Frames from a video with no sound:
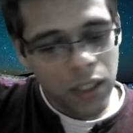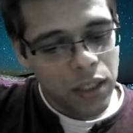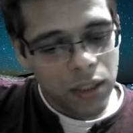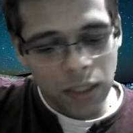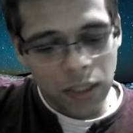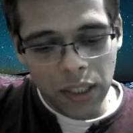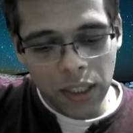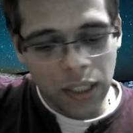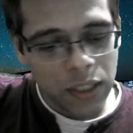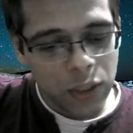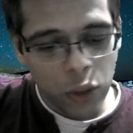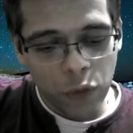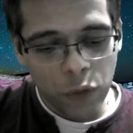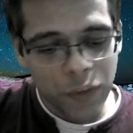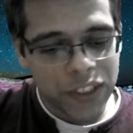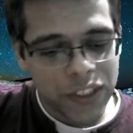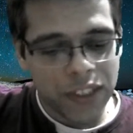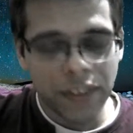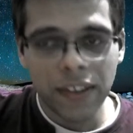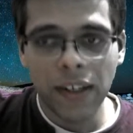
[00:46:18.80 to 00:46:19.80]
No
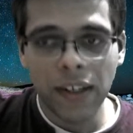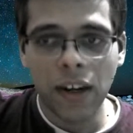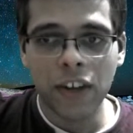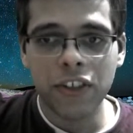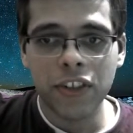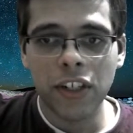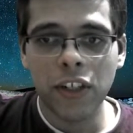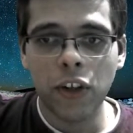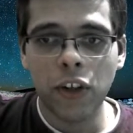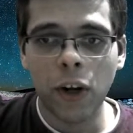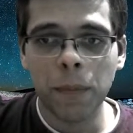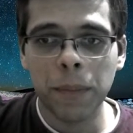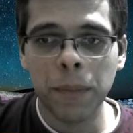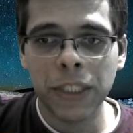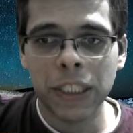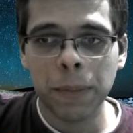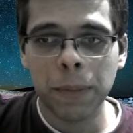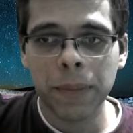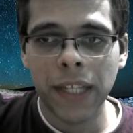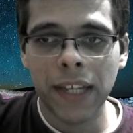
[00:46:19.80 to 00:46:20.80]
wizardry in Harshal, not
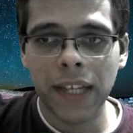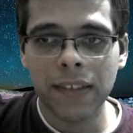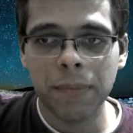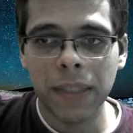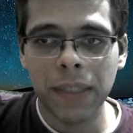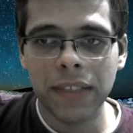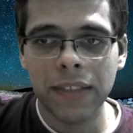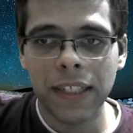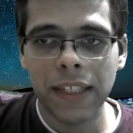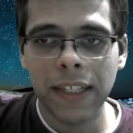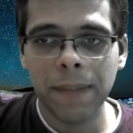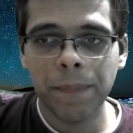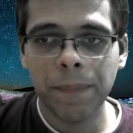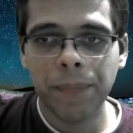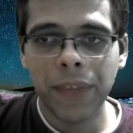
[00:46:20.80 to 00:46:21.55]
bishop takes b3.